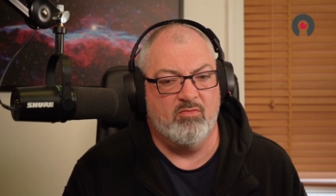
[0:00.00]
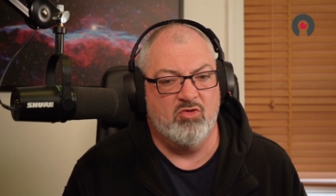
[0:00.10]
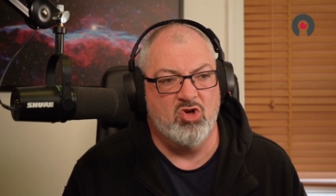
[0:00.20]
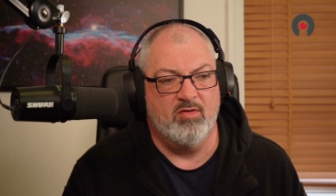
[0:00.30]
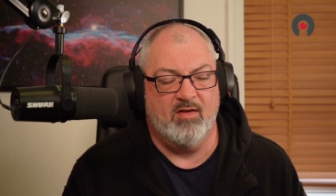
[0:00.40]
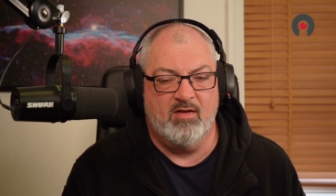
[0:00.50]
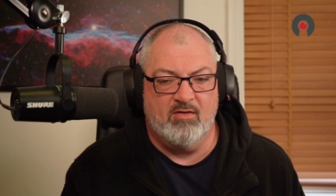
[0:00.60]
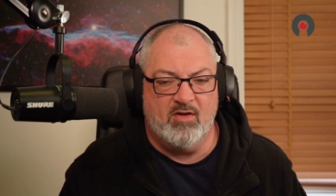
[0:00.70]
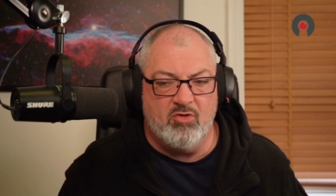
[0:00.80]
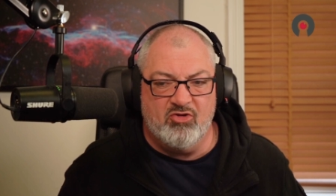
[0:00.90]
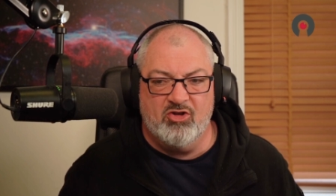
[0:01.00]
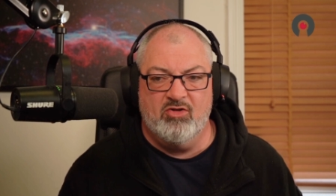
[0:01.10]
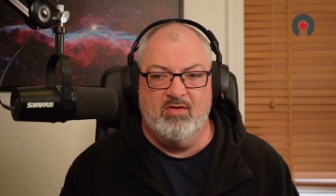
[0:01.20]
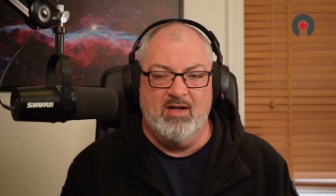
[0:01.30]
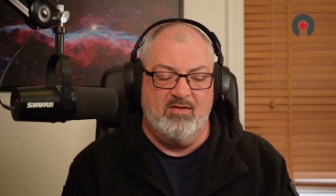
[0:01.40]
there's no,
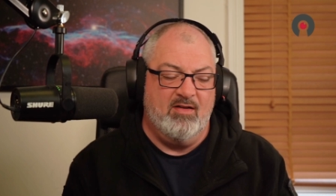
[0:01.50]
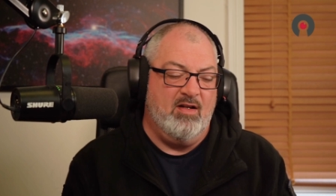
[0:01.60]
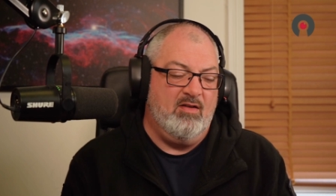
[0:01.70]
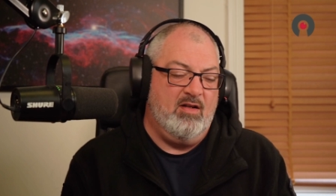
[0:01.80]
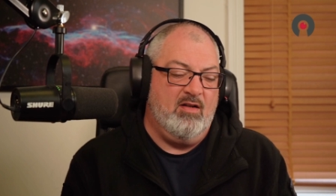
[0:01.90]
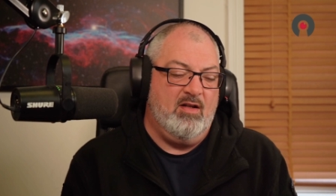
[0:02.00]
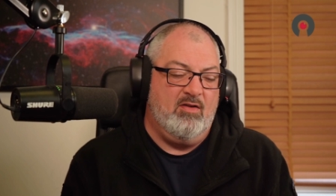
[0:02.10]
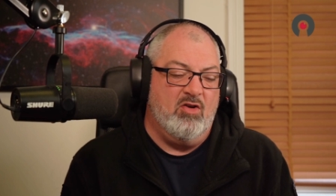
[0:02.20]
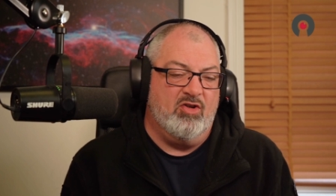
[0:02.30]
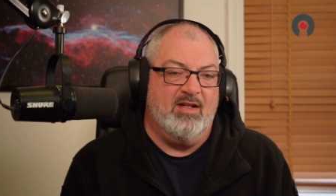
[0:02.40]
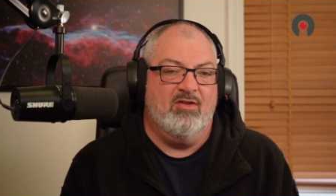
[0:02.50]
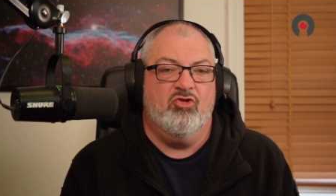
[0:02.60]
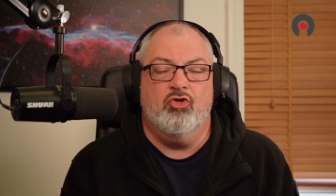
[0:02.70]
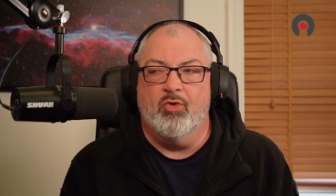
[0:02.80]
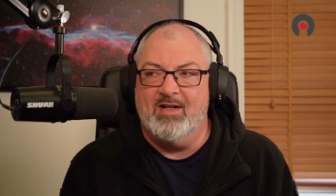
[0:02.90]
it's, it's not
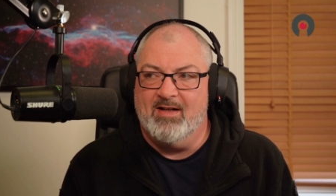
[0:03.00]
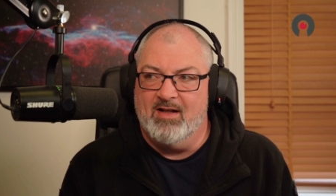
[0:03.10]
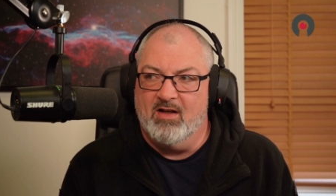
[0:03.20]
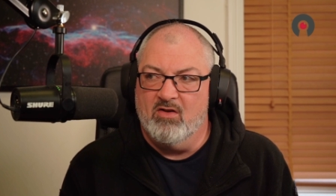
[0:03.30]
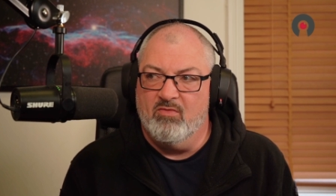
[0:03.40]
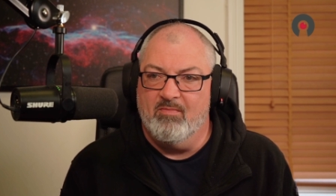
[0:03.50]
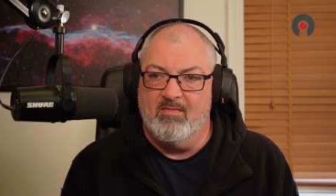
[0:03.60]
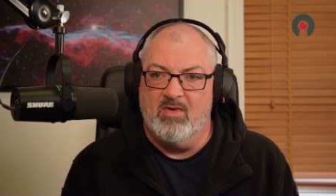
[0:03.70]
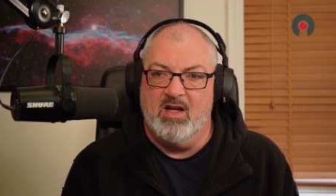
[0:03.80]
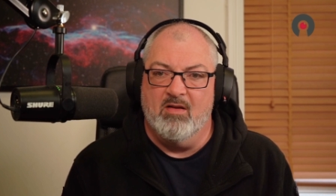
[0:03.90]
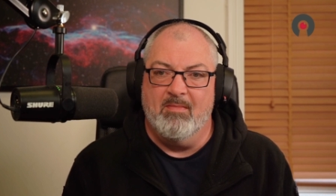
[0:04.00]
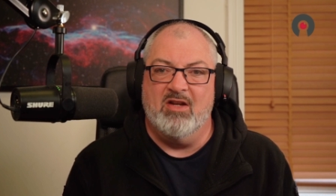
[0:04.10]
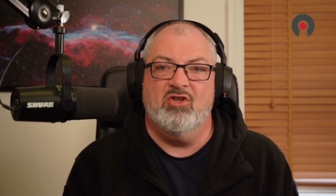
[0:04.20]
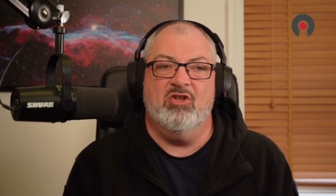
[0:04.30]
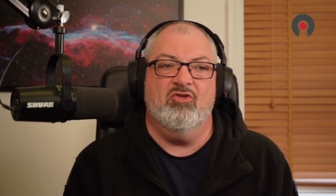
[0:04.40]
disjointed in the in the
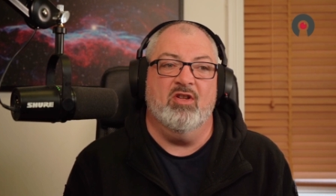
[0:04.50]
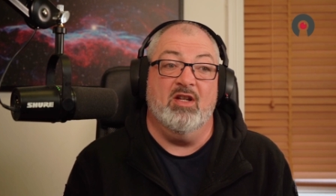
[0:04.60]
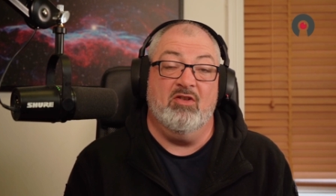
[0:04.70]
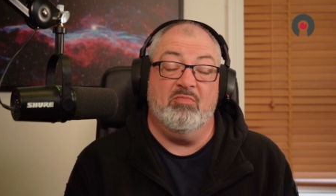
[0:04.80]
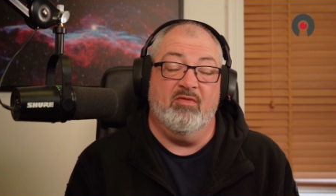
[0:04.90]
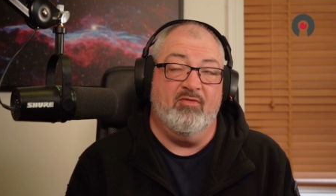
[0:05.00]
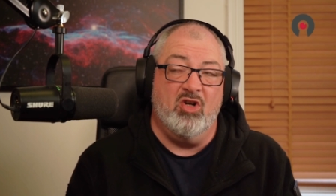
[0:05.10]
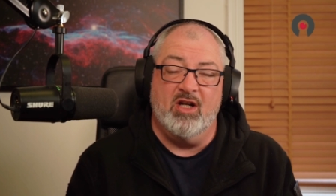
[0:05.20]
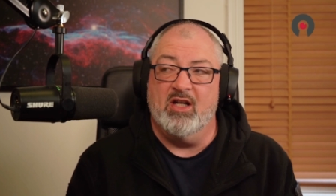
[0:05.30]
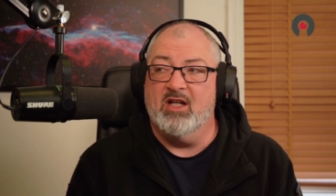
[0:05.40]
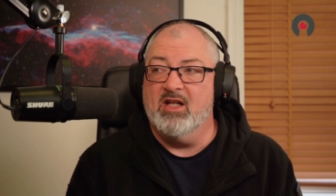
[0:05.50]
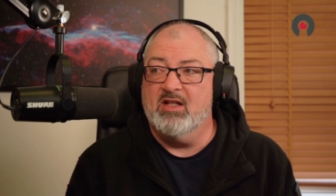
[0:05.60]
message that it's providing.